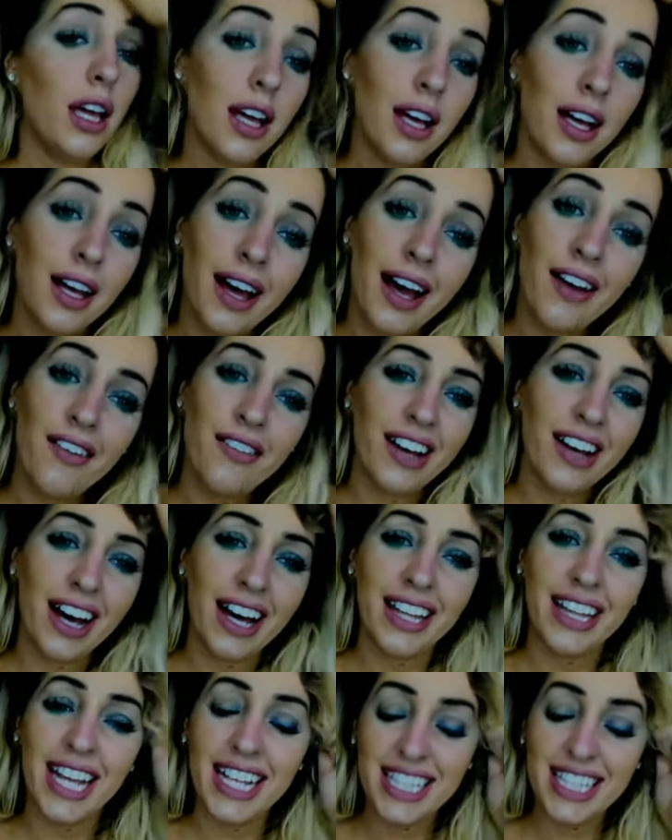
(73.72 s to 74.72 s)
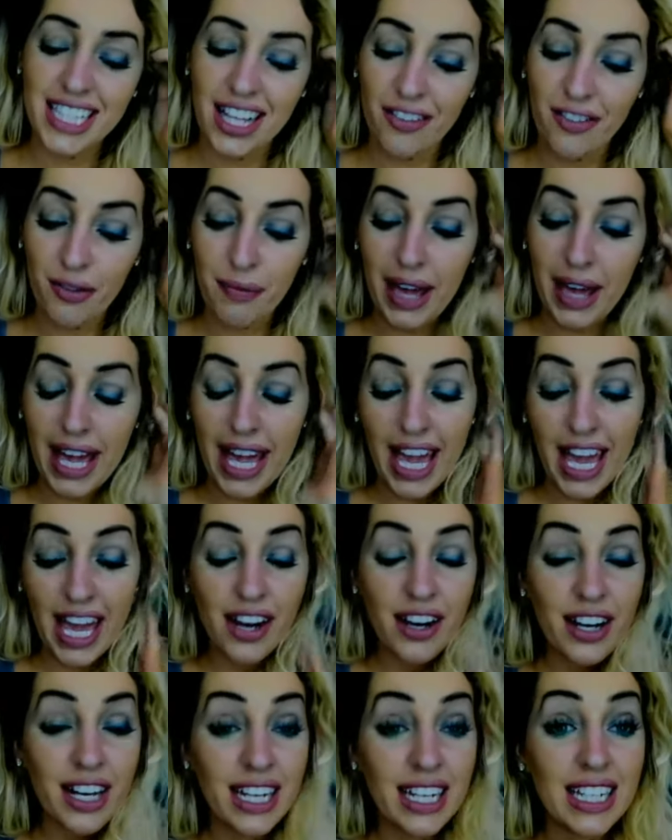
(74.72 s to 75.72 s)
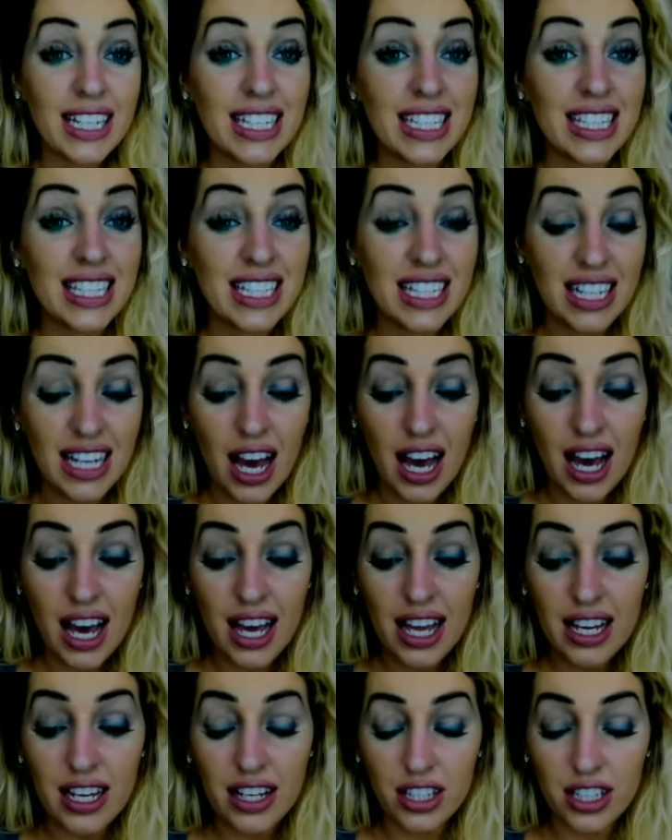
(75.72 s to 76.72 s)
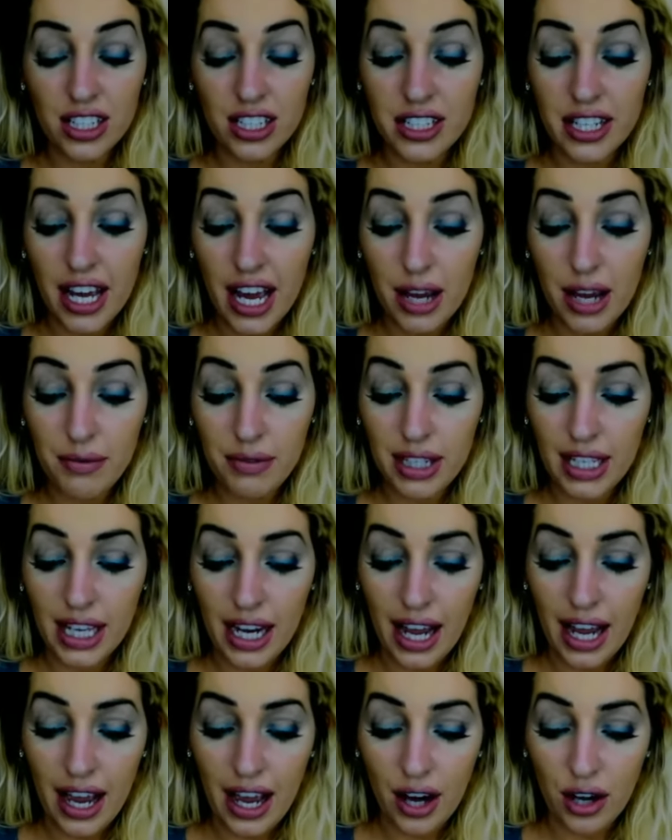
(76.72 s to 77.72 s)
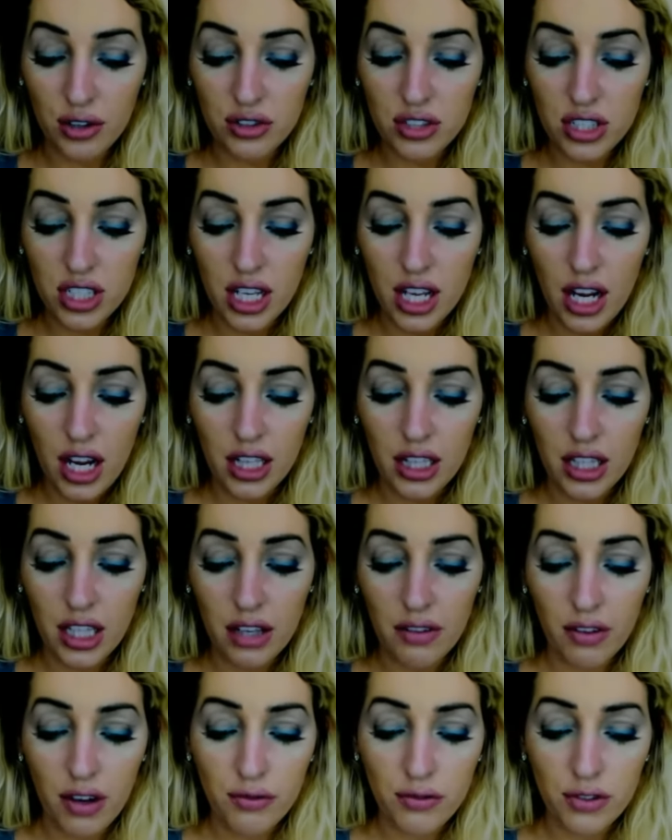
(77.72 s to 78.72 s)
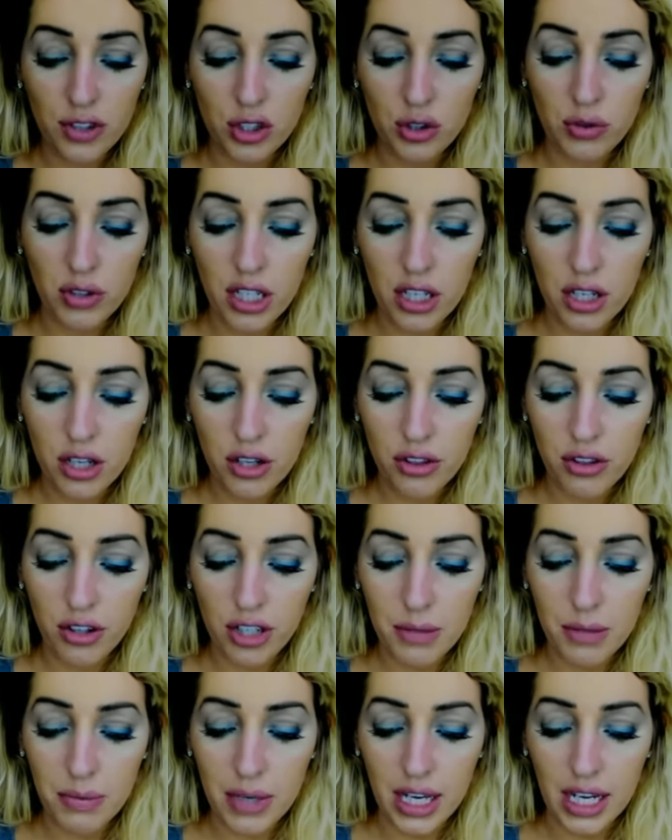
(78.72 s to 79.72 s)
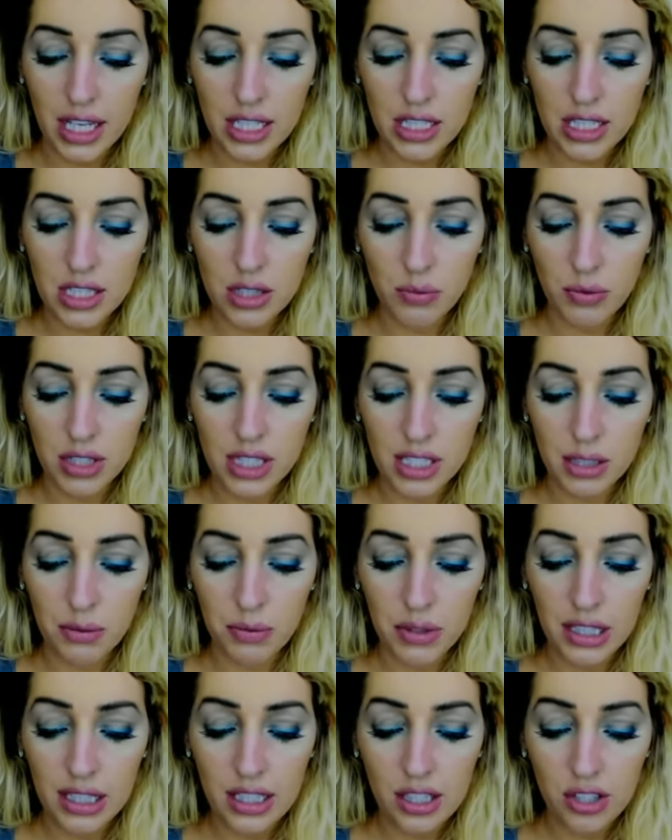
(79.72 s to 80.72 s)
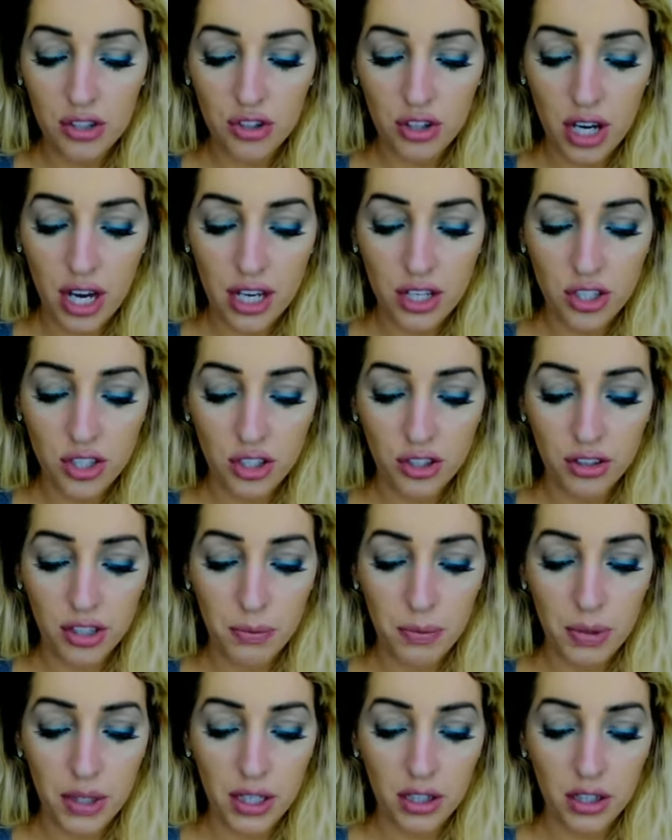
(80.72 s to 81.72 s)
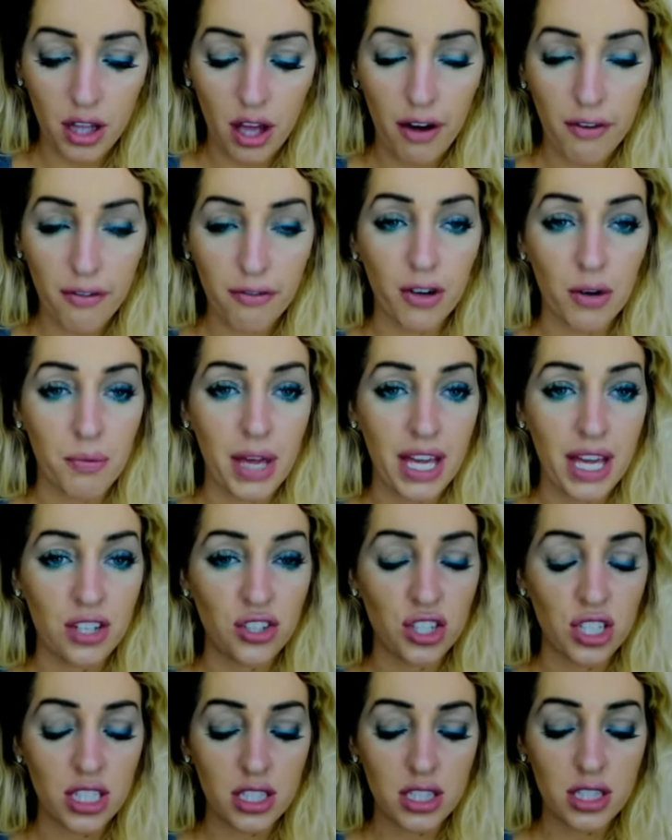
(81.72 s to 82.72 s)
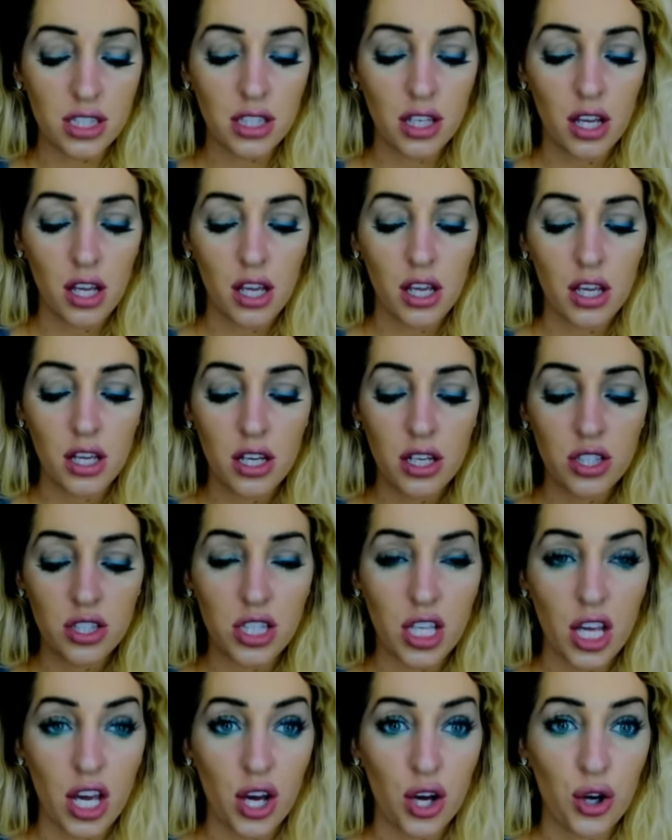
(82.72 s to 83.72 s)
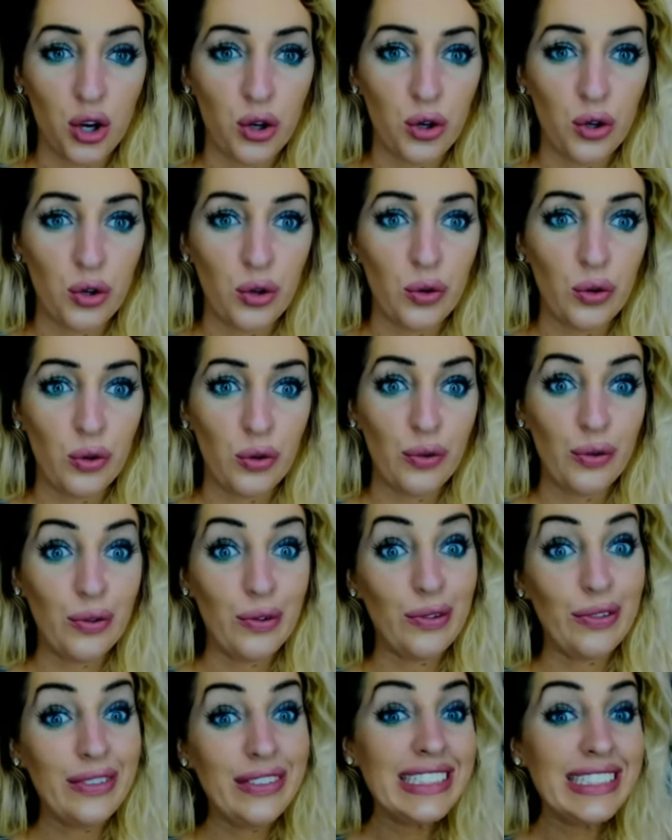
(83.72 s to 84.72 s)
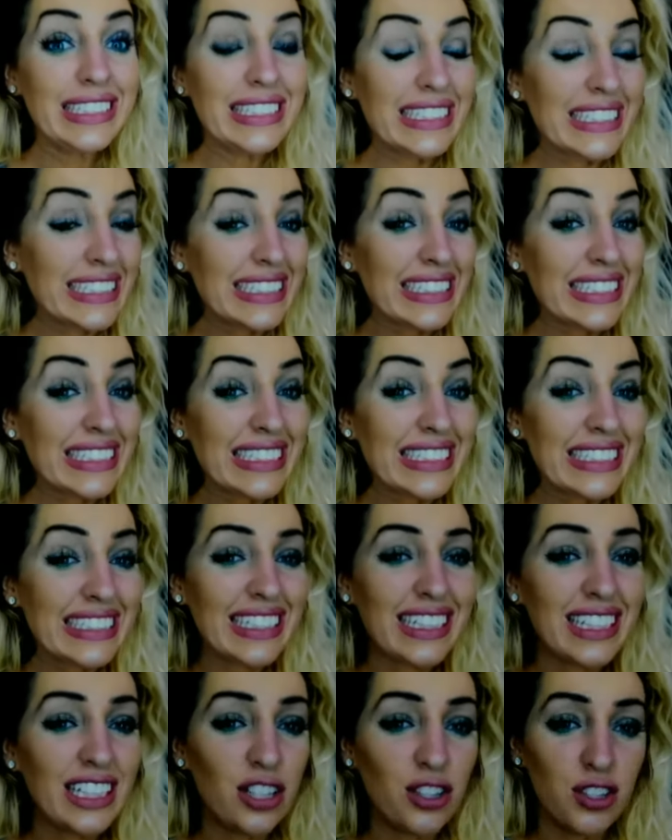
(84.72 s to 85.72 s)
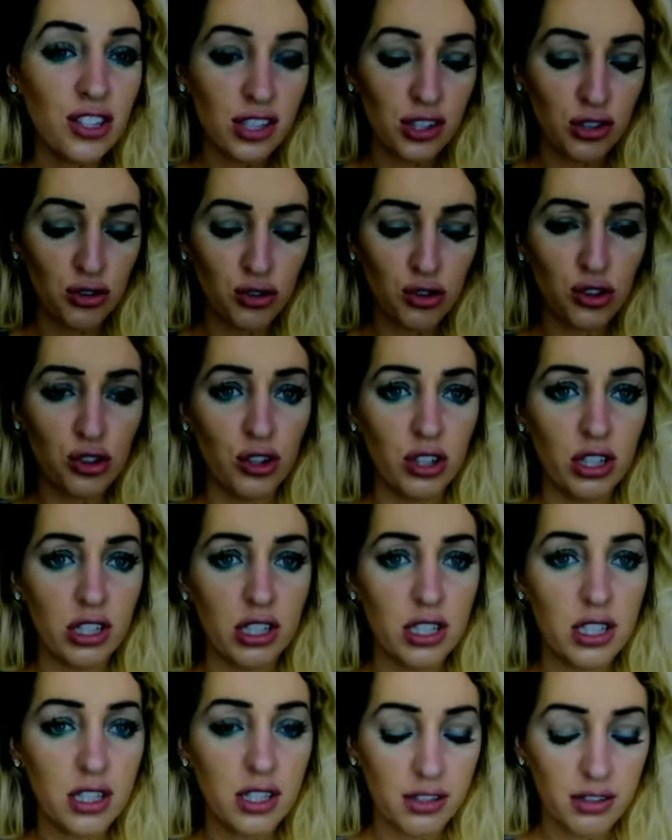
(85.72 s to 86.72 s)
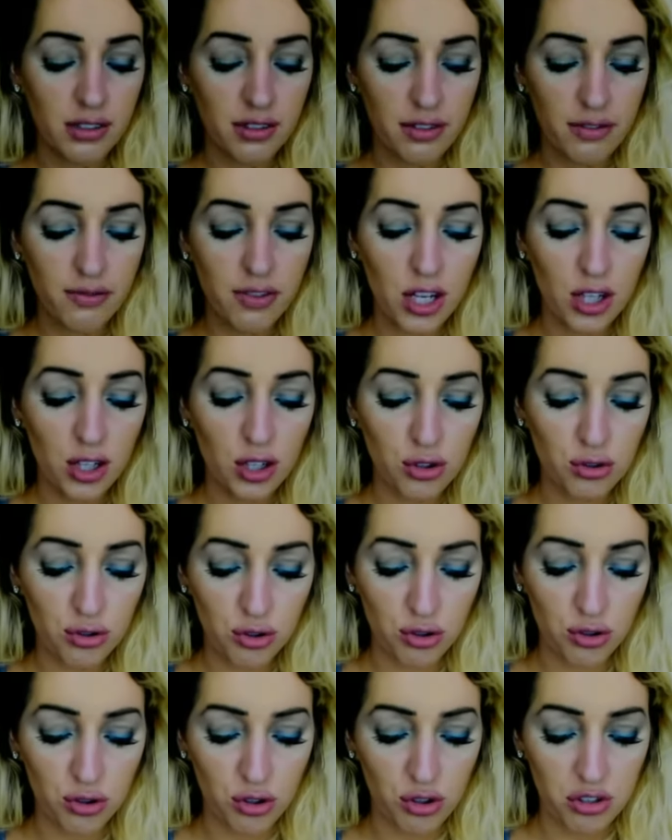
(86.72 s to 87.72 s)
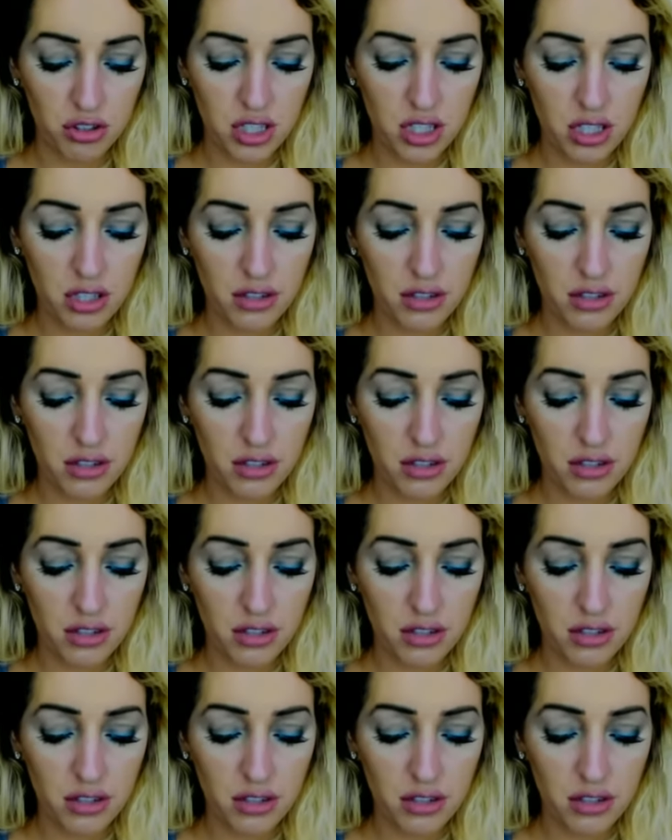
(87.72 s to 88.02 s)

I've gotten that stuff in my hair, and it is not a good time to get out. Leave on for 20 to 30 minutes. Once completely dry, gently peel off from edges. So, those are the rules. Follow the rules.